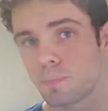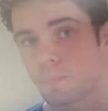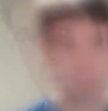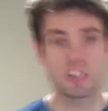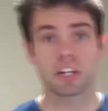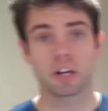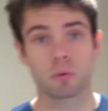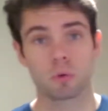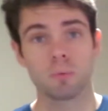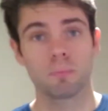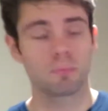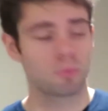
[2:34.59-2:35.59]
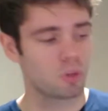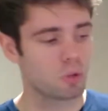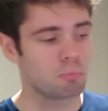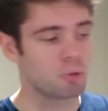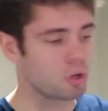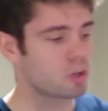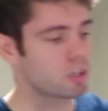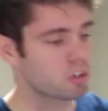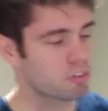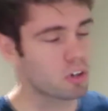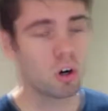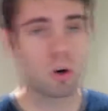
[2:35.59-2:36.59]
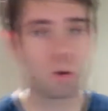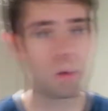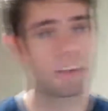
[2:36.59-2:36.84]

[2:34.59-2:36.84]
In general, the burning of coal